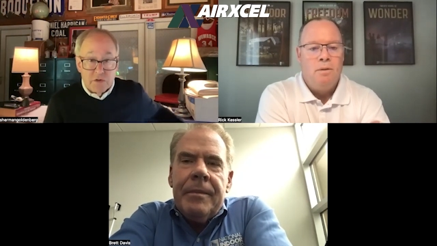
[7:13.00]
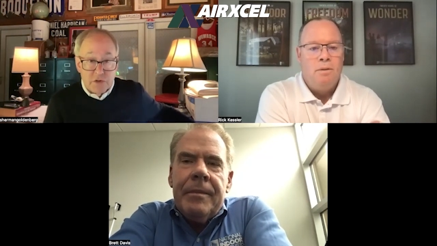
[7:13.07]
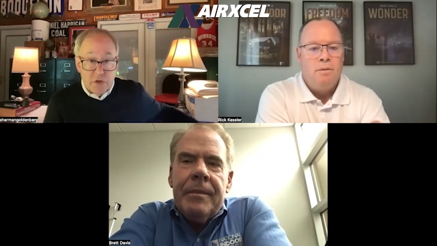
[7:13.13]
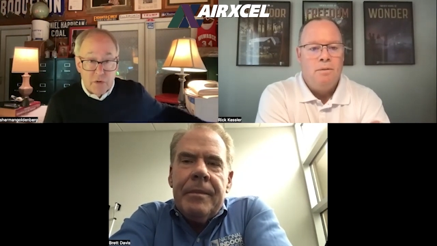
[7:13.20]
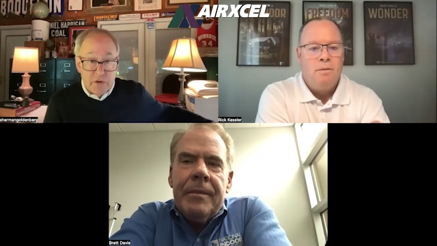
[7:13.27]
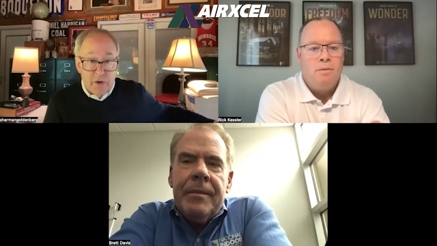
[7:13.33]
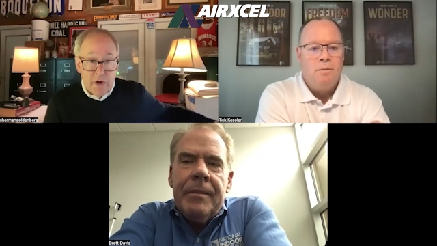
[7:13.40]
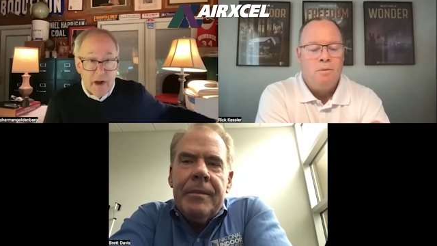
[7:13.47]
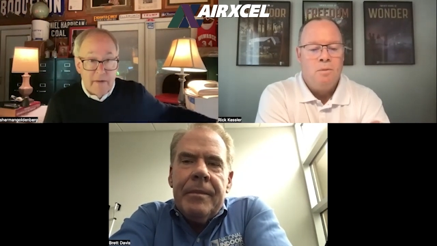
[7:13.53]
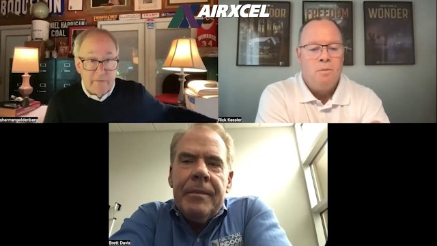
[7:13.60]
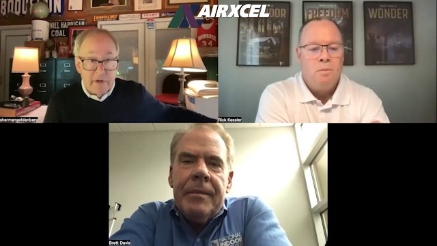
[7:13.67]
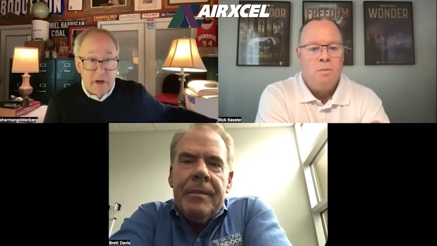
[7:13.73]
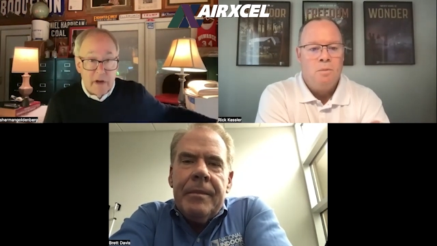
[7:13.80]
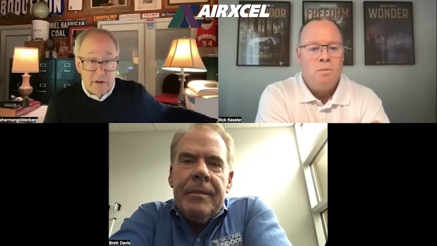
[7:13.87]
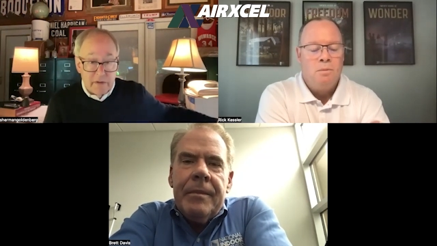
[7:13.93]
Speaker 1: So you
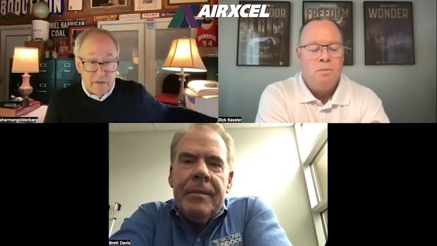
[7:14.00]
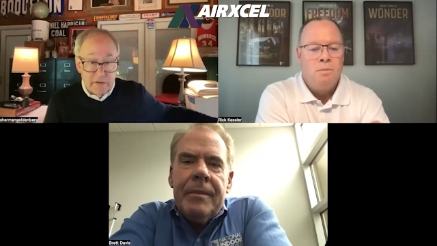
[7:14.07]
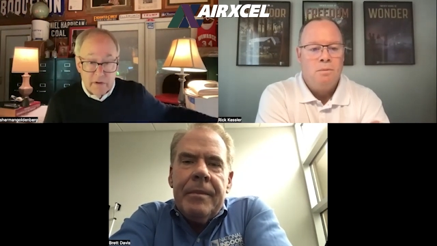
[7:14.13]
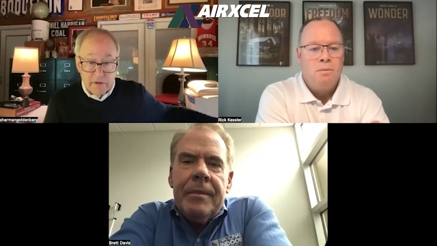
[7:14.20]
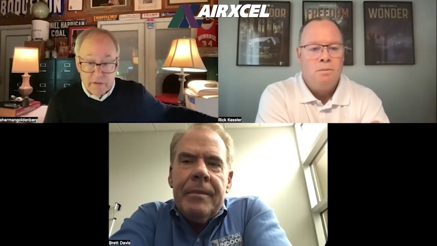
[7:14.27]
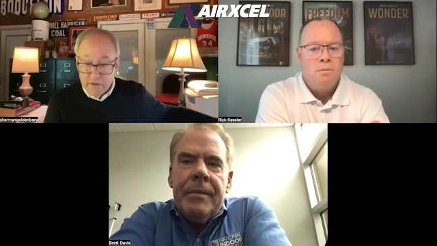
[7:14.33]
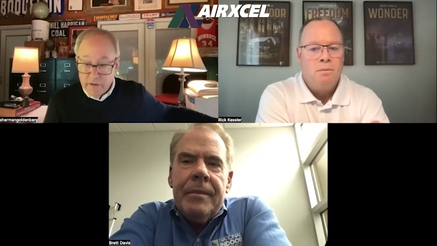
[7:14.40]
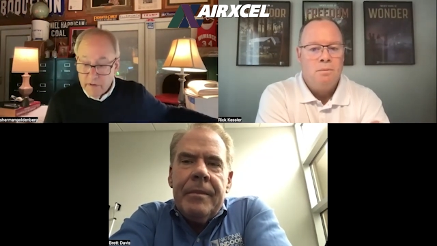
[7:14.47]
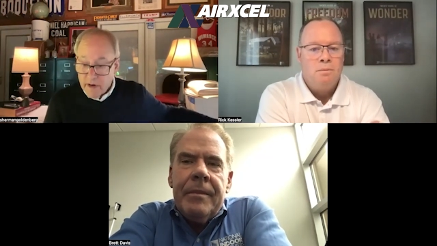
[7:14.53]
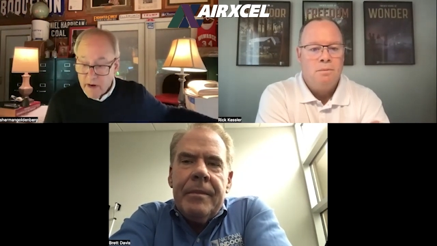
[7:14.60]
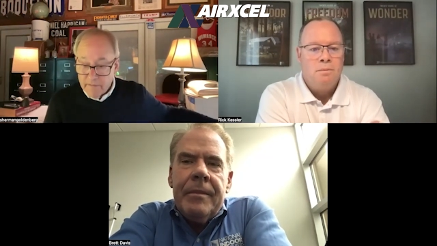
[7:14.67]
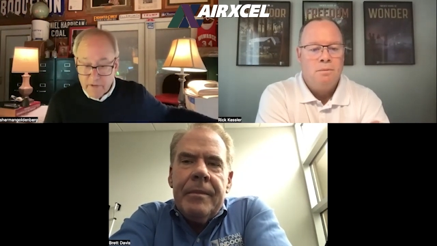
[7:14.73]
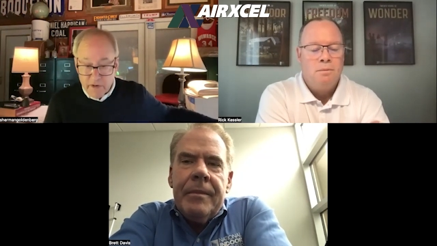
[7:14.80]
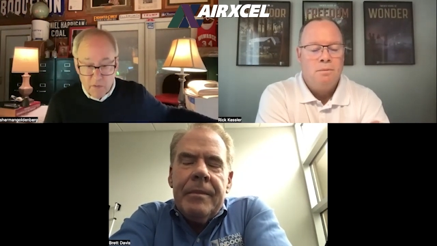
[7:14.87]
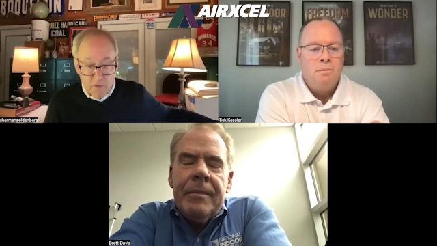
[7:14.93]
having a you're you're
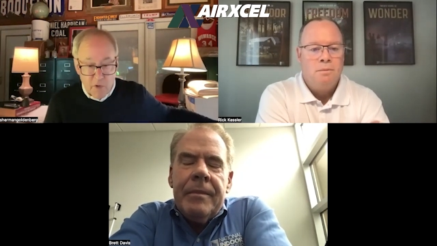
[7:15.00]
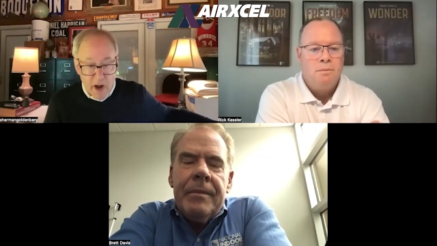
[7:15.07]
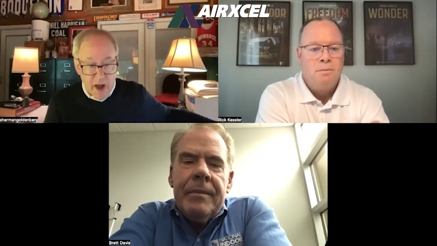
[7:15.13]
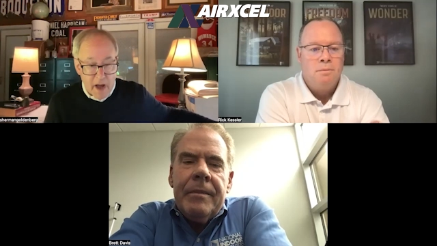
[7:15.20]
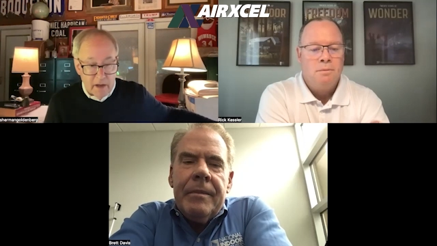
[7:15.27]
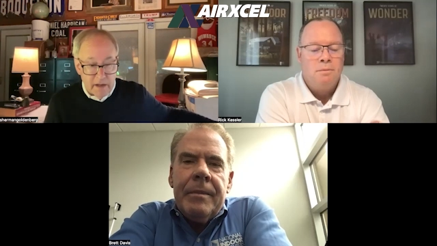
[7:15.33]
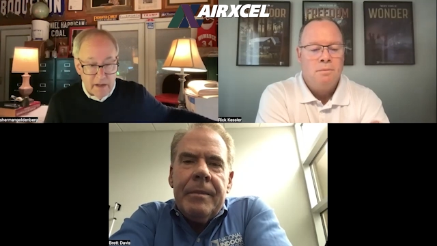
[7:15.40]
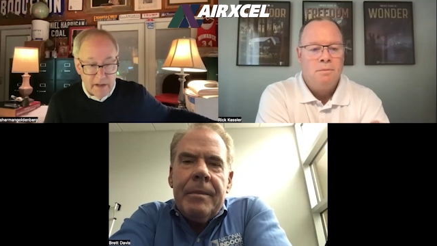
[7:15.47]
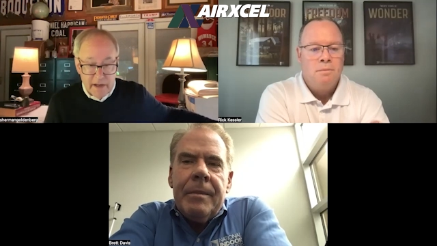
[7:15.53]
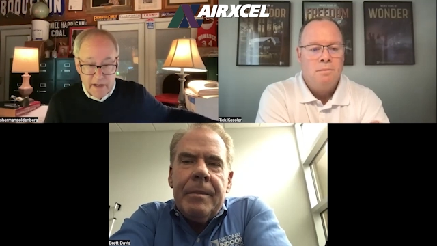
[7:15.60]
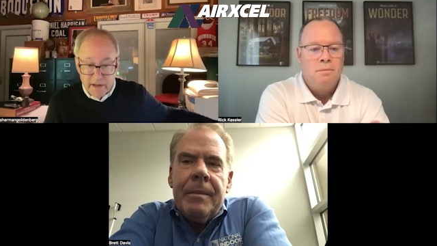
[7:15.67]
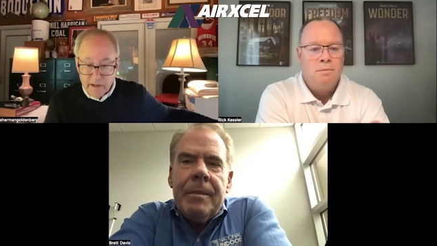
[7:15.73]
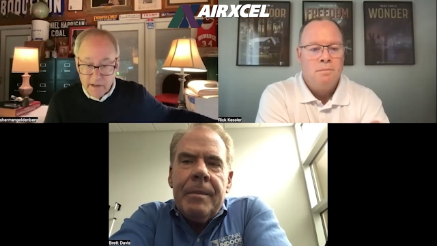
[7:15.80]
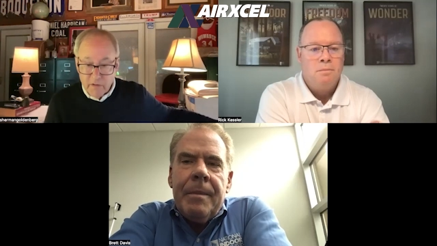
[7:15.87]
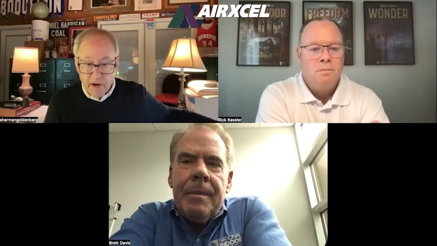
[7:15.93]
having a rally
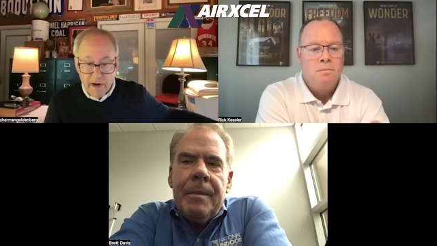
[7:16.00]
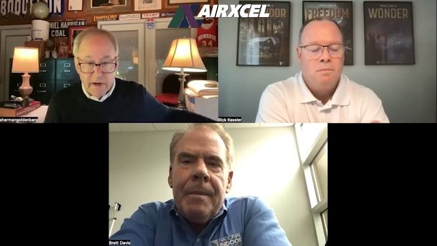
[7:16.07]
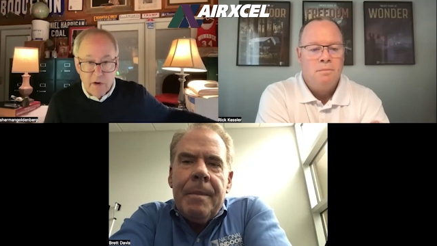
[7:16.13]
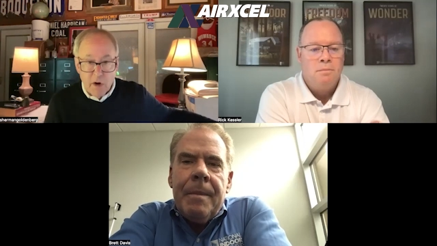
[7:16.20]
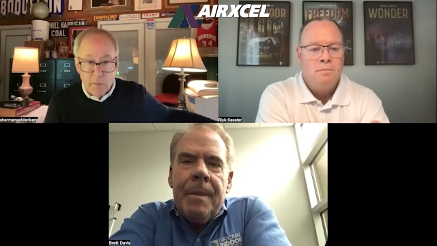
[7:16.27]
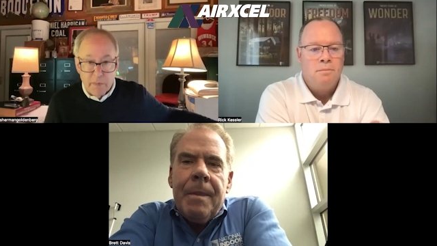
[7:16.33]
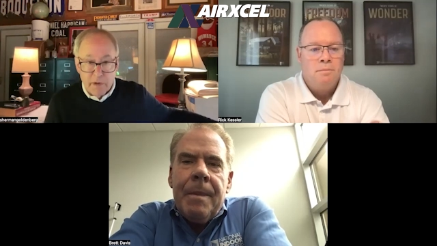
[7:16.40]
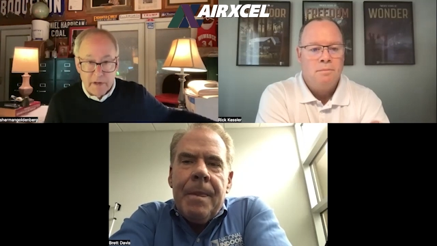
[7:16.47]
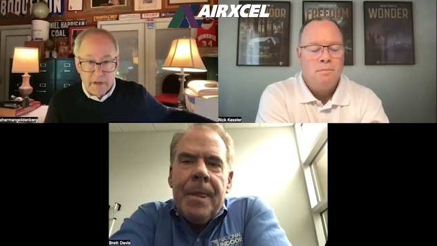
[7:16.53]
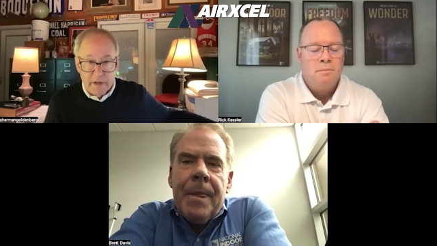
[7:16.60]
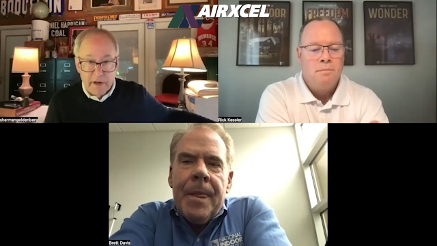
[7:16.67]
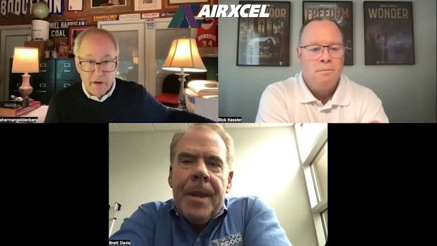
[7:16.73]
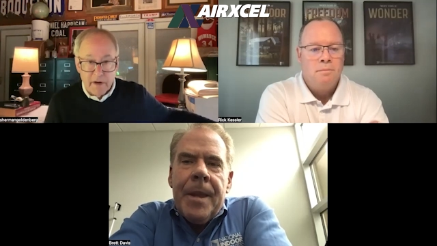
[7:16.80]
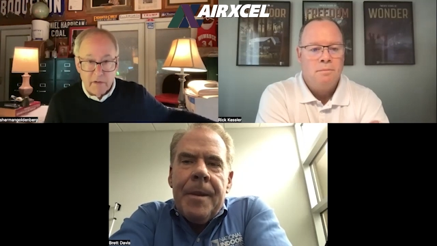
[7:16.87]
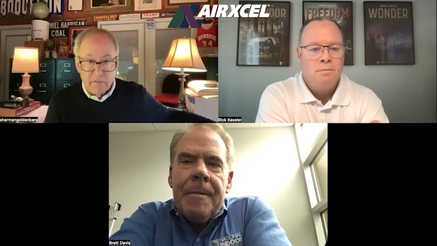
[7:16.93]
and a grand opening
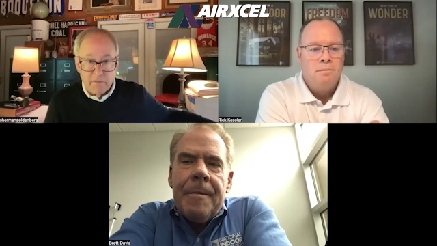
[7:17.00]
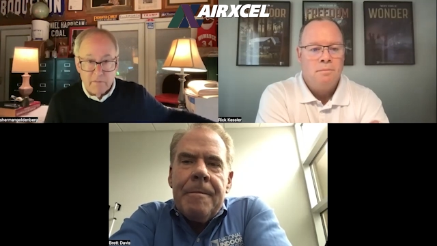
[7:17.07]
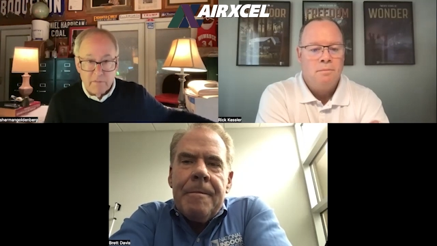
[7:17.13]
here.